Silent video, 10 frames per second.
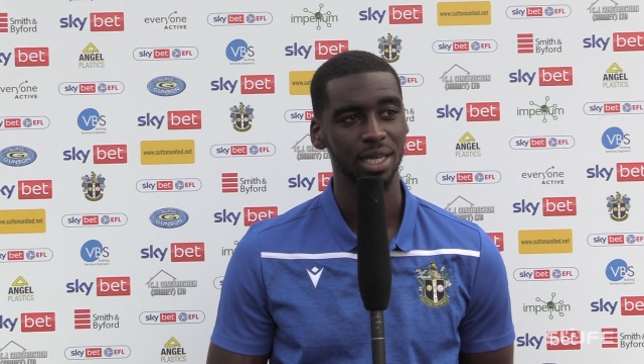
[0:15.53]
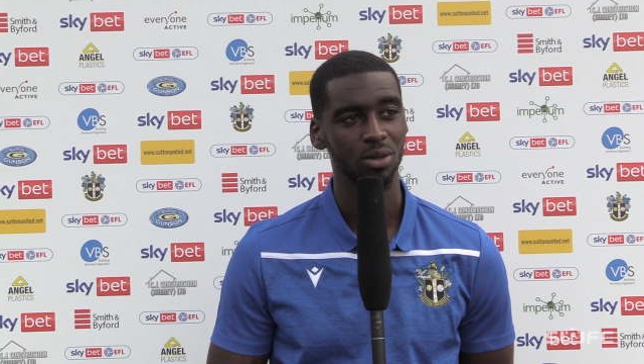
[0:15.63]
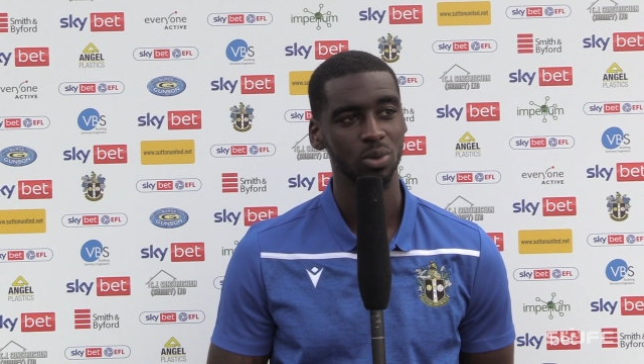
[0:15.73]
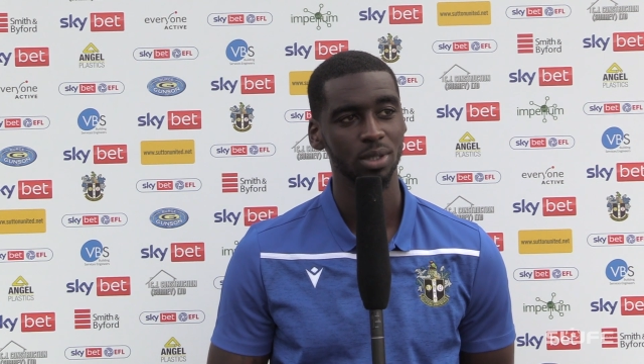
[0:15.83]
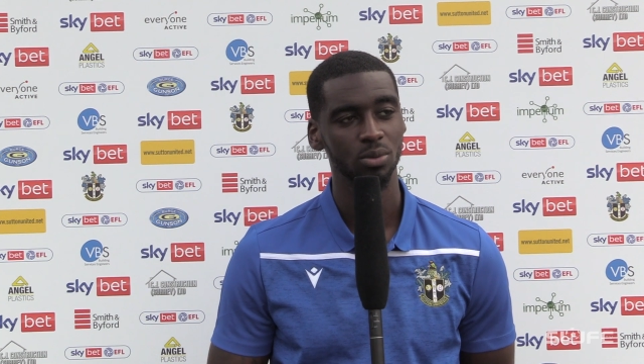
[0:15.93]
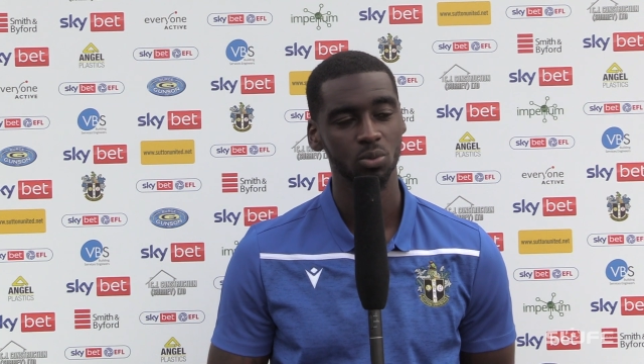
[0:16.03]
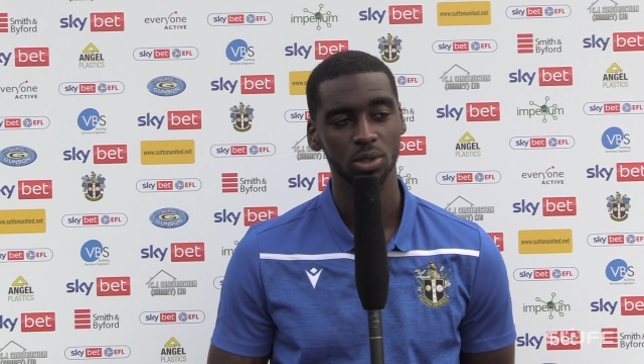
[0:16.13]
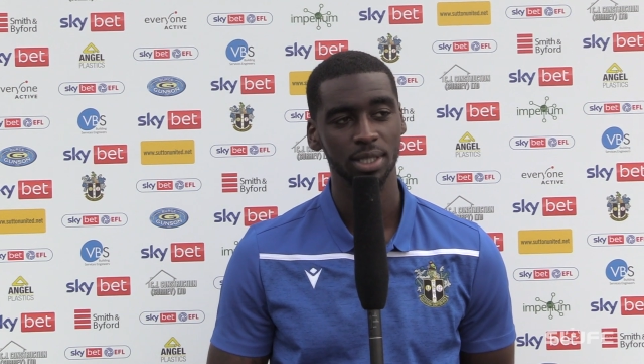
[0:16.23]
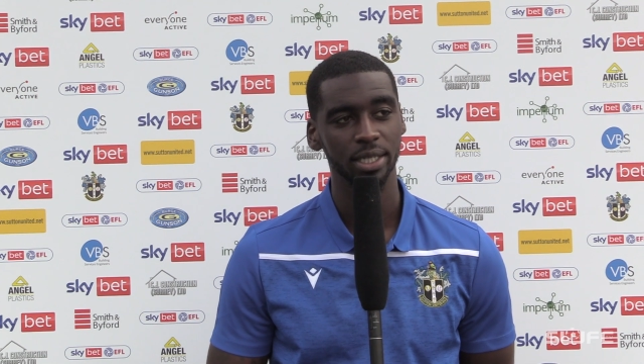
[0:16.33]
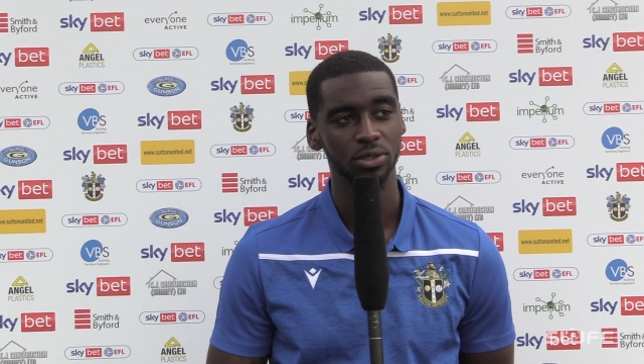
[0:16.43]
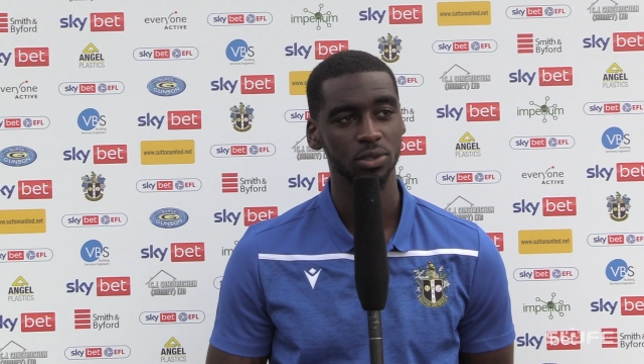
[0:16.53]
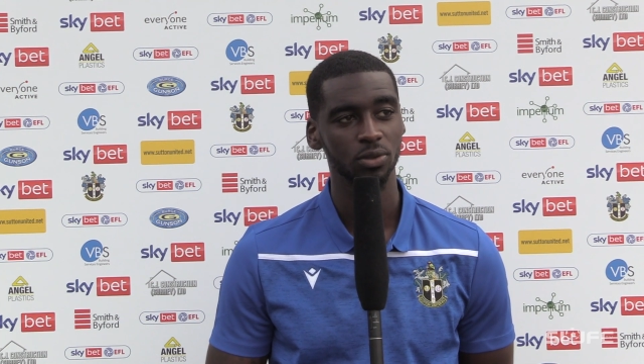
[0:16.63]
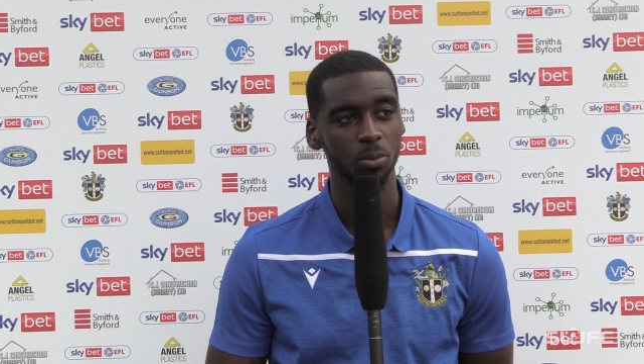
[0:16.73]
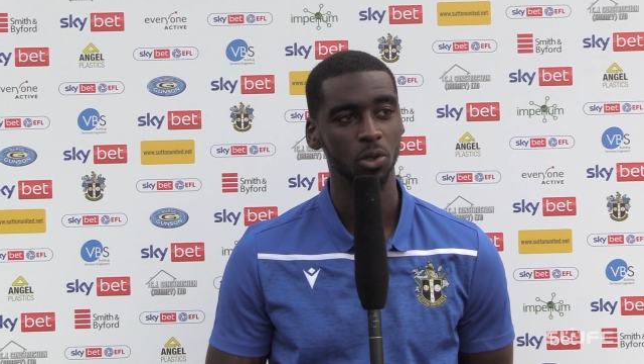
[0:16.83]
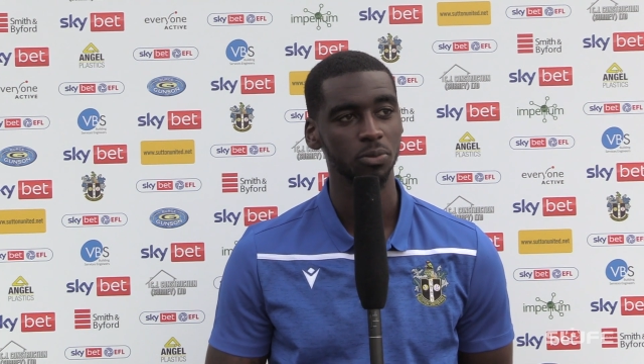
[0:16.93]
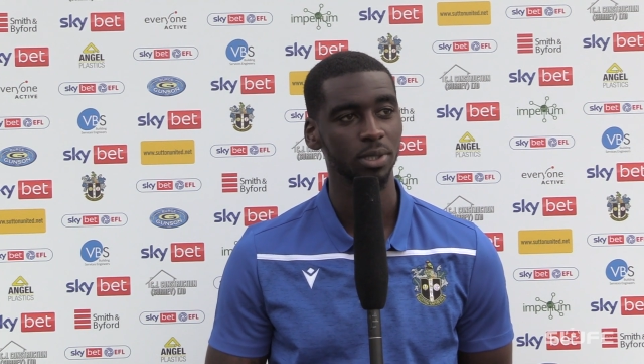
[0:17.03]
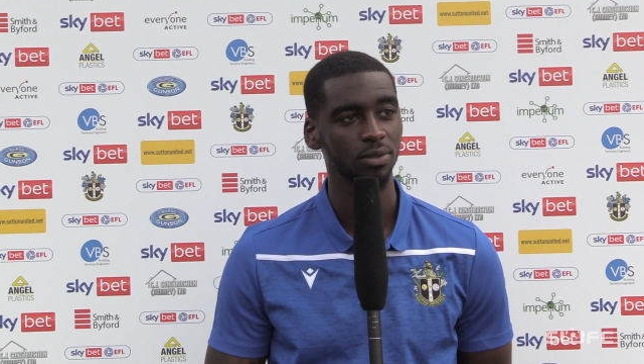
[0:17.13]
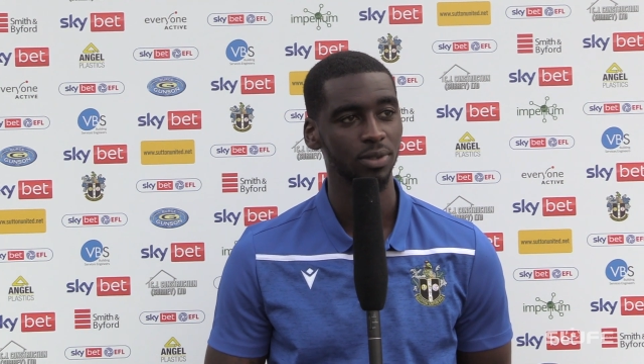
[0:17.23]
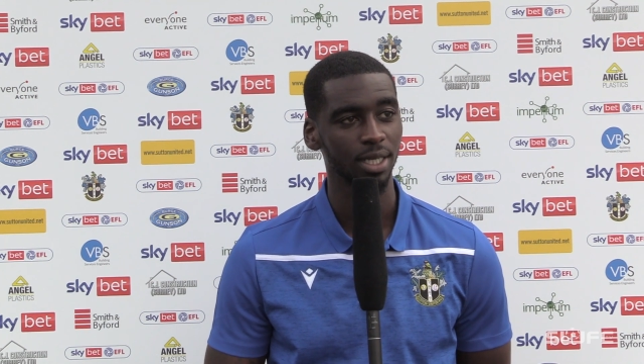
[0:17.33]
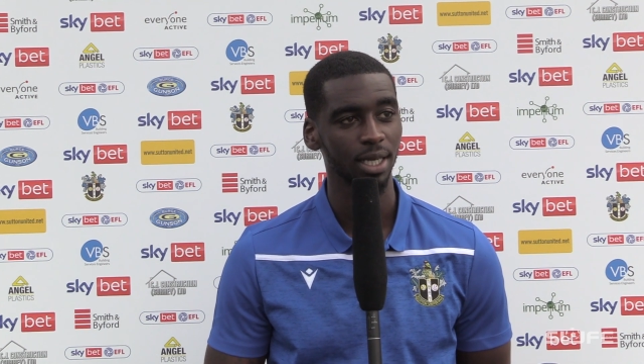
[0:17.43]
Like we were dangerous for most
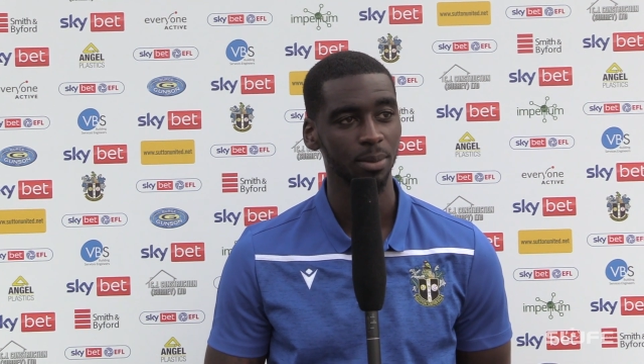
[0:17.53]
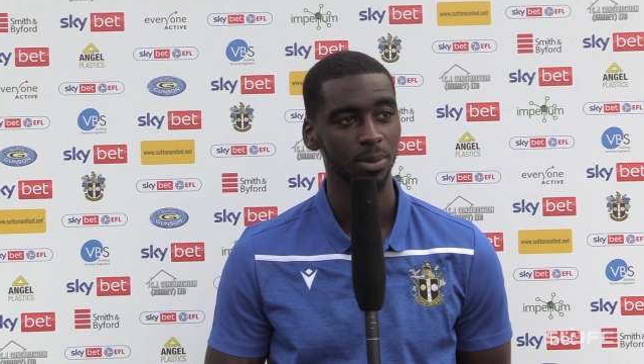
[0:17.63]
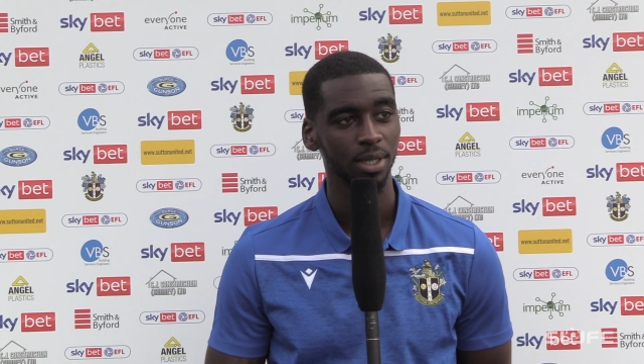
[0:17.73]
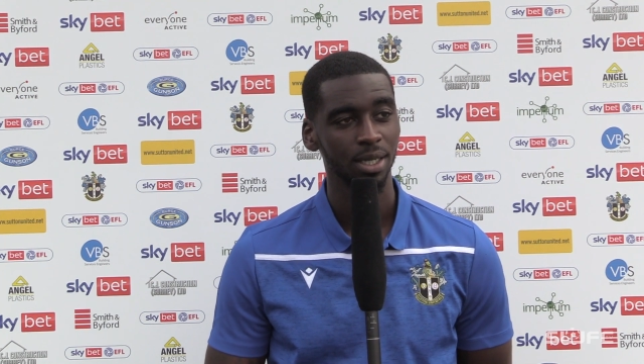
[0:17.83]
parts of the game,